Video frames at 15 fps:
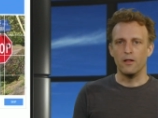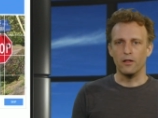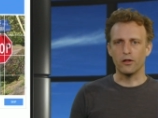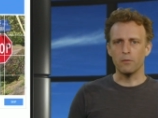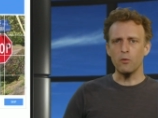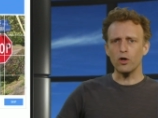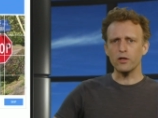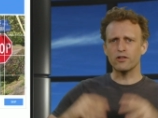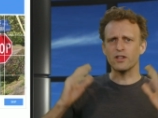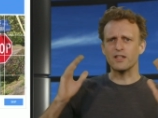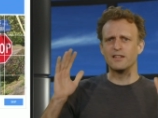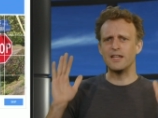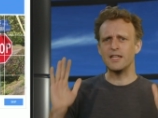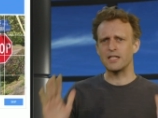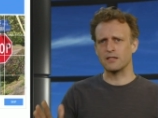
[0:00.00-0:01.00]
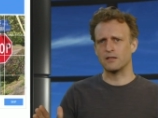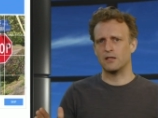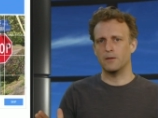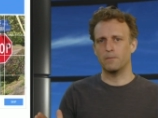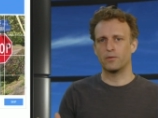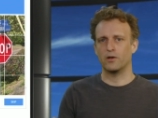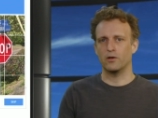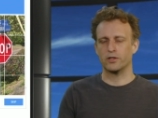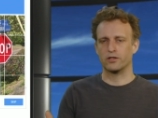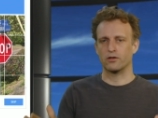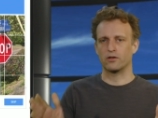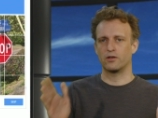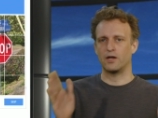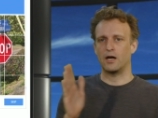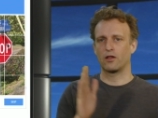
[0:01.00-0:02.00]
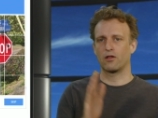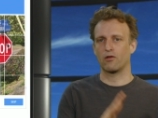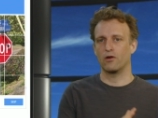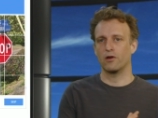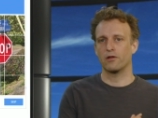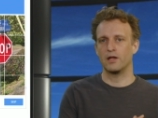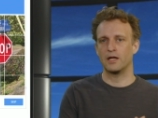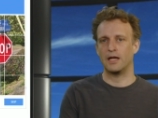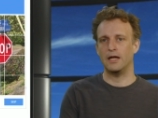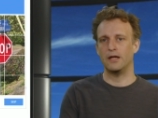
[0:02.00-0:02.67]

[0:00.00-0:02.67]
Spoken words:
The more traditional approach to crowdsourcing